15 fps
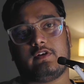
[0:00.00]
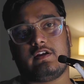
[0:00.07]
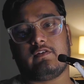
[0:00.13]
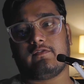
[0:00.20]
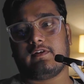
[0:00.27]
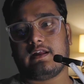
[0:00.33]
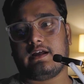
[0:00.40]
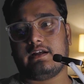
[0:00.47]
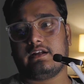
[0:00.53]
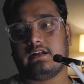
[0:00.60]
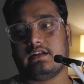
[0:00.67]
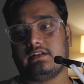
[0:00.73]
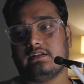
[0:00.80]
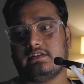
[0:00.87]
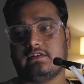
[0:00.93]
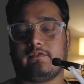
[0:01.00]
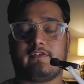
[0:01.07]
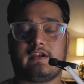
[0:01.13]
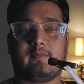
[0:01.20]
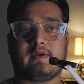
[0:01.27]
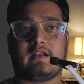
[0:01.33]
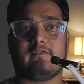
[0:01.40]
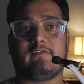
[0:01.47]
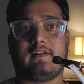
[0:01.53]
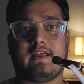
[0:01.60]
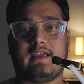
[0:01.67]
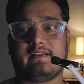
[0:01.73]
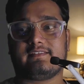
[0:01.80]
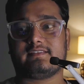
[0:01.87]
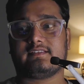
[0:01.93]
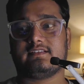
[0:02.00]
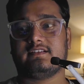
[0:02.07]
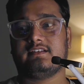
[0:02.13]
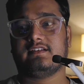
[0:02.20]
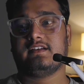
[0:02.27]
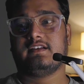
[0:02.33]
during flight, the frame can flex,